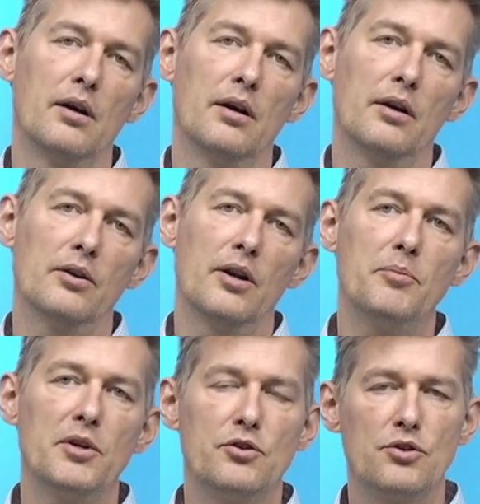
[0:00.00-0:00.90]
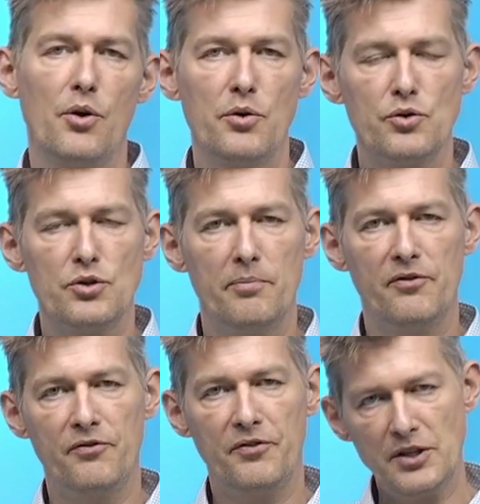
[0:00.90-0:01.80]
So let me show you some
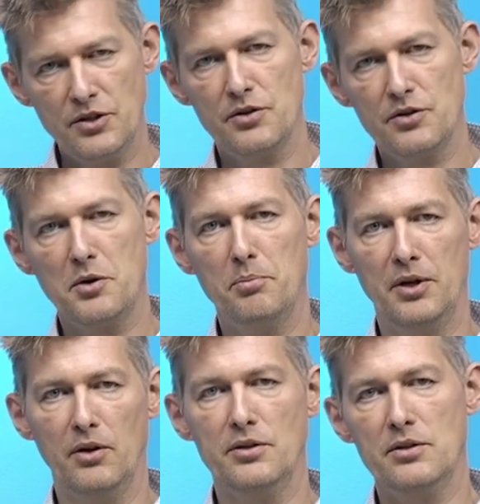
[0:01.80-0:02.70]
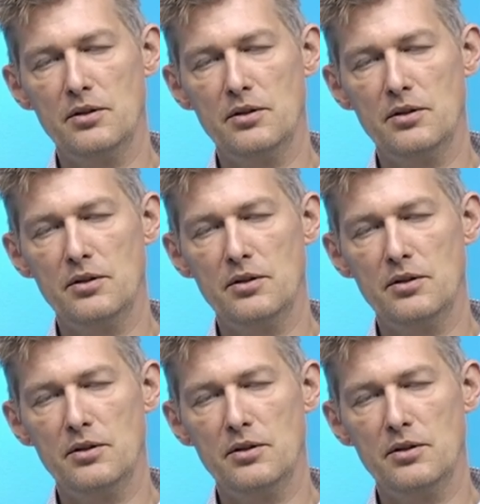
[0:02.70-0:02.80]
features we built